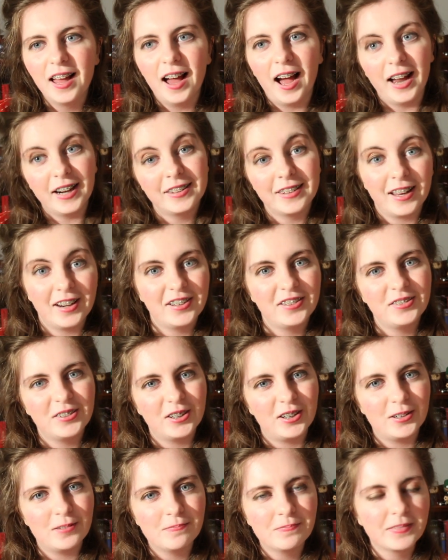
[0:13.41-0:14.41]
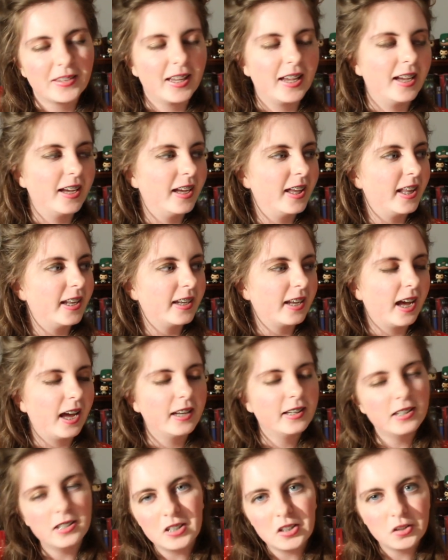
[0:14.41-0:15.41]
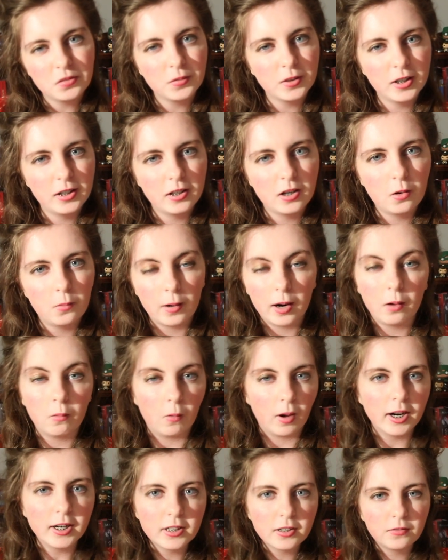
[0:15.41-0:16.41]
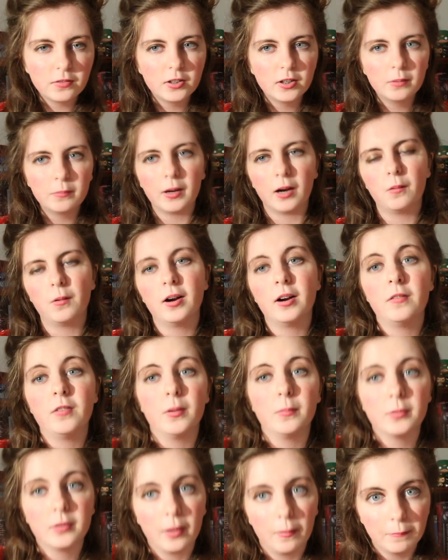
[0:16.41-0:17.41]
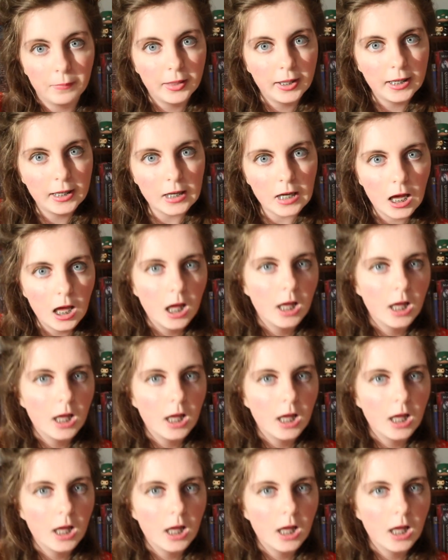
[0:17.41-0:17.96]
I decided to film and I didn't really know what I wanted to film, but I wanted to film something.